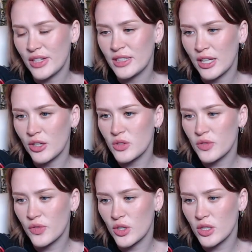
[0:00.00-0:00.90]
Fight Thanos
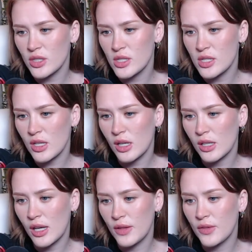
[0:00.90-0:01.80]
first,
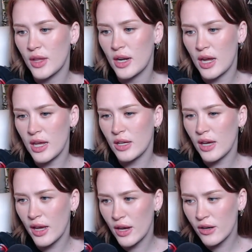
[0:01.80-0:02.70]
and then I
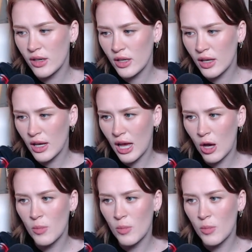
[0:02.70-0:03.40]
Kyra. How